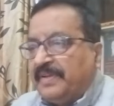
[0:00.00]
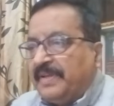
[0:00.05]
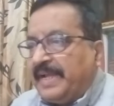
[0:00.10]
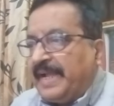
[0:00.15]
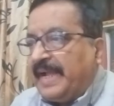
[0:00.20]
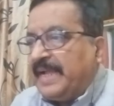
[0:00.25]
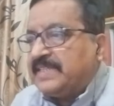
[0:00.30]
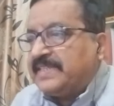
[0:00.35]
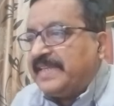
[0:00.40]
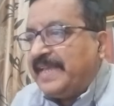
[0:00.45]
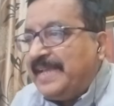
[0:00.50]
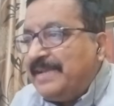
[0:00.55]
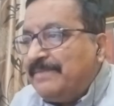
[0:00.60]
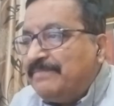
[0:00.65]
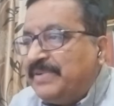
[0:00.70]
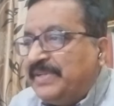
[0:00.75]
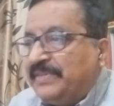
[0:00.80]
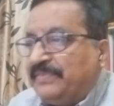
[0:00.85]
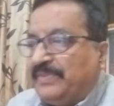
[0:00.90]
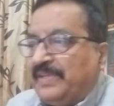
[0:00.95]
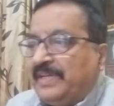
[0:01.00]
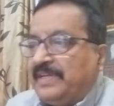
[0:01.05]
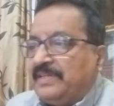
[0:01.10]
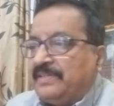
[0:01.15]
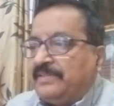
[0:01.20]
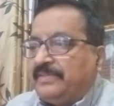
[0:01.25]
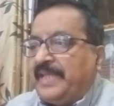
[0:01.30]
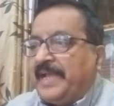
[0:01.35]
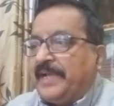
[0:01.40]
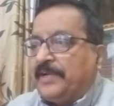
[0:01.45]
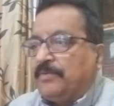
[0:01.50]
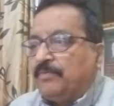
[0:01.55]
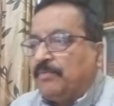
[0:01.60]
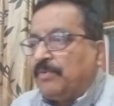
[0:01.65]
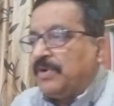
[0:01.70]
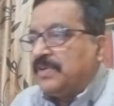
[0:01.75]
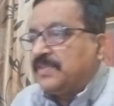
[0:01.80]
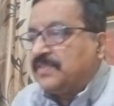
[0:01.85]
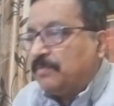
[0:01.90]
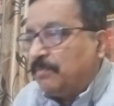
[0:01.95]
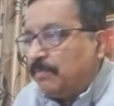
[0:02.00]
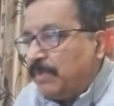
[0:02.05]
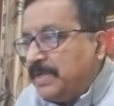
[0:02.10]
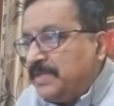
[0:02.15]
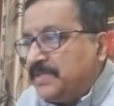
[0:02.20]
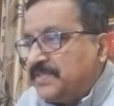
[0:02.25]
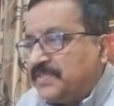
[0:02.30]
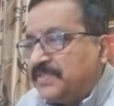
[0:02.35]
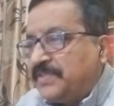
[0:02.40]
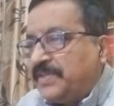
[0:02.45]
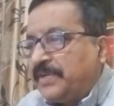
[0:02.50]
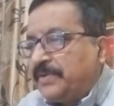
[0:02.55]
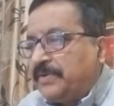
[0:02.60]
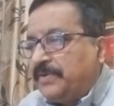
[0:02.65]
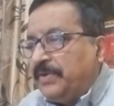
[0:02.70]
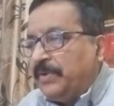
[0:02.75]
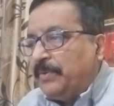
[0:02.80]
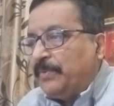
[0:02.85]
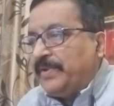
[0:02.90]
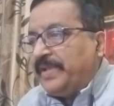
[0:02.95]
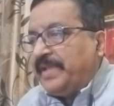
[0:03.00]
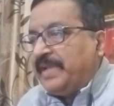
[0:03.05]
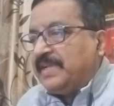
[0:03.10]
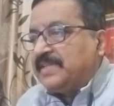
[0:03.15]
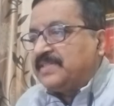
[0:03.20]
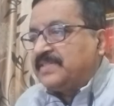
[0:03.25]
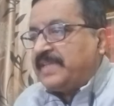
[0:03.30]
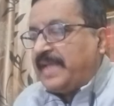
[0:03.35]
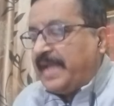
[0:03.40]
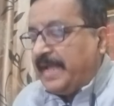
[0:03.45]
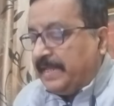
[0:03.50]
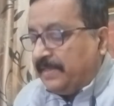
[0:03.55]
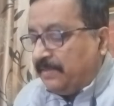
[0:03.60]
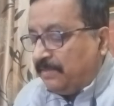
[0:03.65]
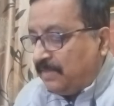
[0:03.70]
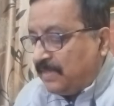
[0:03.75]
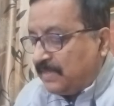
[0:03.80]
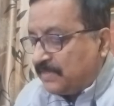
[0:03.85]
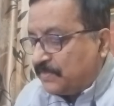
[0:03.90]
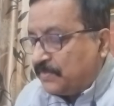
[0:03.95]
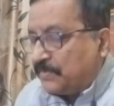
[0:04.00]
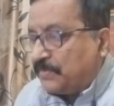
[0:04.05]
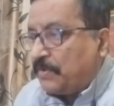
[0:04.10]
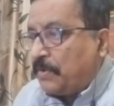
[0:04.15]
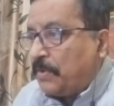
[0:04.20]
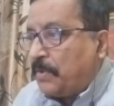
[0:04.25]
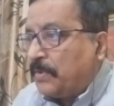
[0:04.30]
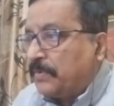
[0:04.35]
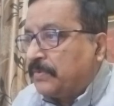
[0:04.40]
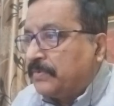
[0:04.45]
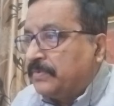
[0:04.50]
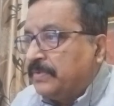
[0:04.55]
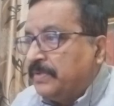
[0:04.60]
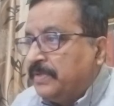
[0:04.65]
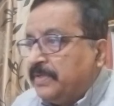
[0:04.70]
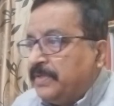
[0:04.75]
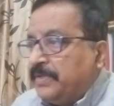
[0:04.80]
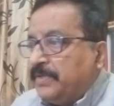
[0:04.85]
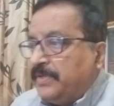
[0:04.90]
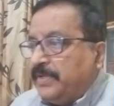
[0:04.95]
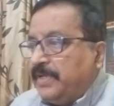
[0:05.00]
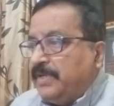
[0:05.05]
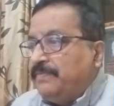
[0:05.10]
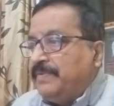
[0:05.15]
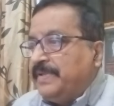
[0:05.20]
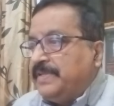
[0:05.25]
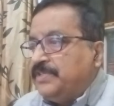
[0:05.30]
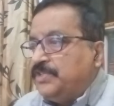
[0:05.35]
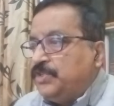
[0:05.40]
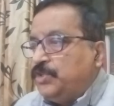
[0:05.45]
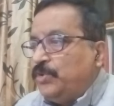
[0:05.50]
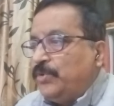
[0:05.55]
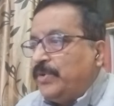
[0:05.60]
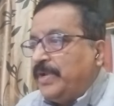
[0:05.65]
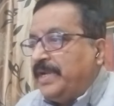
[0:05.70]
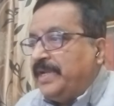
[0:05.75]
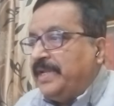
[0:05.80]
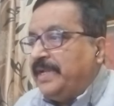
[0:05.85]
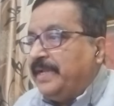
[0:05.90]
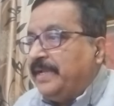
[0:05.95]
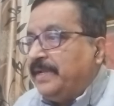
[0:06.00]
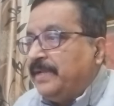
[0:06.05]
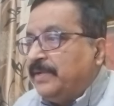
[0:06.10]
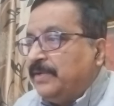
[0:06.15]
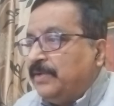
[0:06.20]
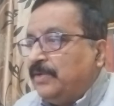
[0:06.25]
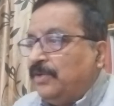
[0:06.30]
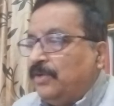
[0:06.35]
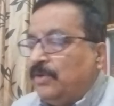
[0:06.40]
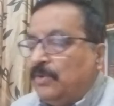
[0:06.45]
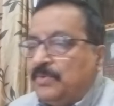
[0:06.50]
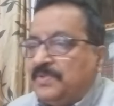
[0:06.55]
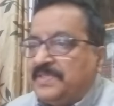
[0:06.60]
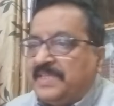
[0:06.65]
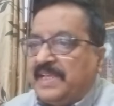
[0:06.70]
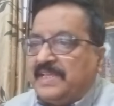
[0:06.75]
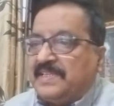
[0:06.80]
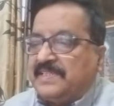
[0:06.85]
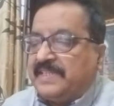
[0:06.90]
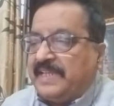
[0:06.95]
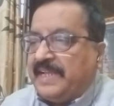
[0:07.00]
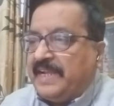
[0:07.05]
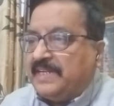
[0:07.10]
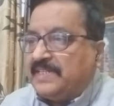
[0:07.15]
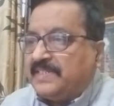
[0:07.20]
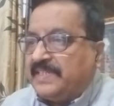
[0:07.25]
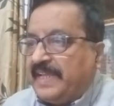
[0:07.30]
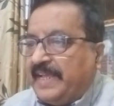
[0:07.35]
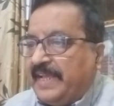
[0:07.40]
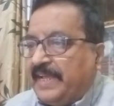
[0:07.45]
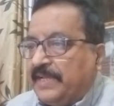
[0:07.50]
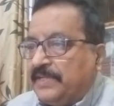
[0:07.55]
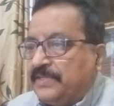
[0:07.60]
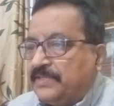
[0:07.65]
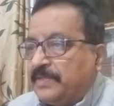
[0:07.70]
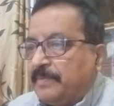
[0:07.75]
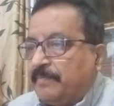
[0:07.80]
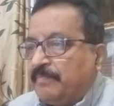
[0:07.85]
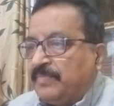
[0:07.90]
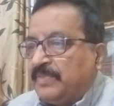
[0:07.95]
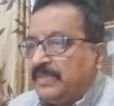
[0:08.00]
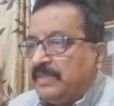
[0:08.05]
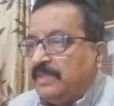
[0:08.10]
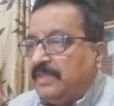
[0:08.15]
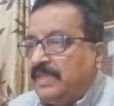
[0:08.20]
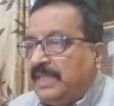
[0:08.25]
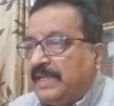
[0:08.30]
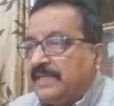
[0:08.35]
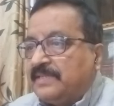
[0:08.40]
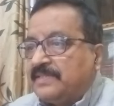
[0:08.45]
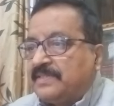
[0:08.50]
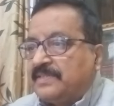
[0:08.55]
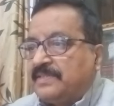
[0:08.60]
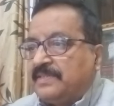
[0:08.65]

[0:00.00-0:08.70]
as everything that was once glorious and strong eventually loses its age. Thus,